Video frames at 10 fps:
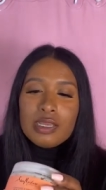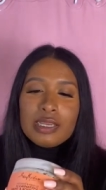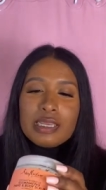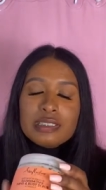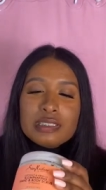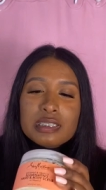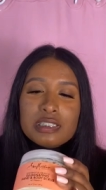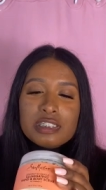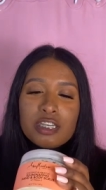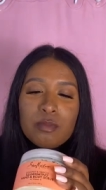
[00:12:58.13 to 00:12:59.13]
It's the
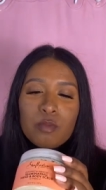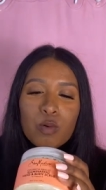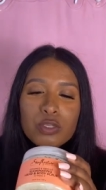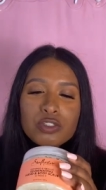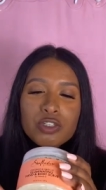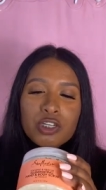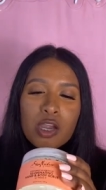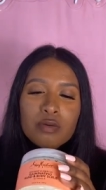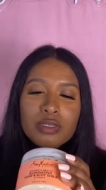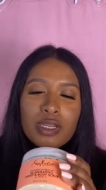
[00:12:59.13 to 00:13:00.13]
Shea Moisture
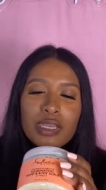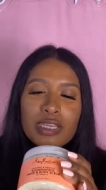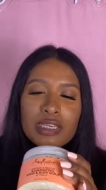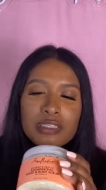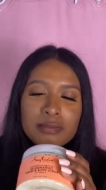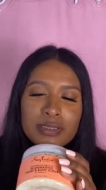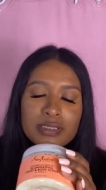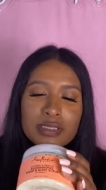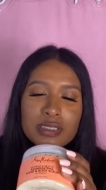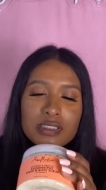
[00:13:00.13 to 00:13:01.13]
Coconut and
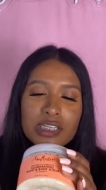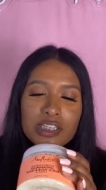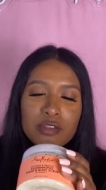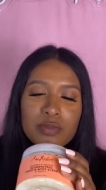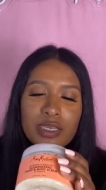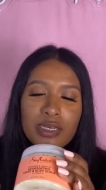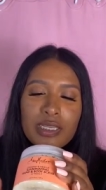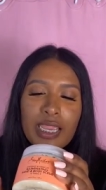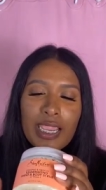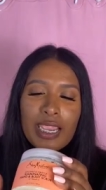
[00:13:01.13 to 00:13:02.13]
Hibiscus Illuminating
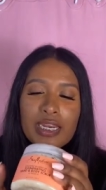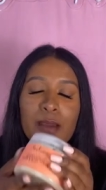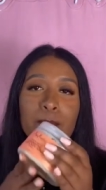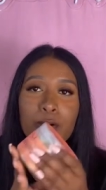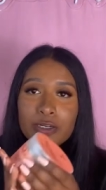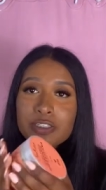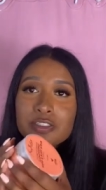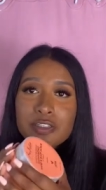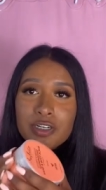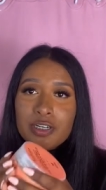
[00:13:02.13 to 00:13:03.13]
Hand and Body
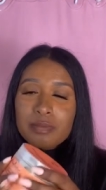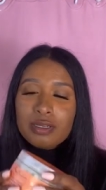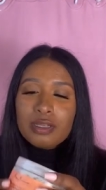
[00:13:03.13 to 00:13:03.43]
Scrub.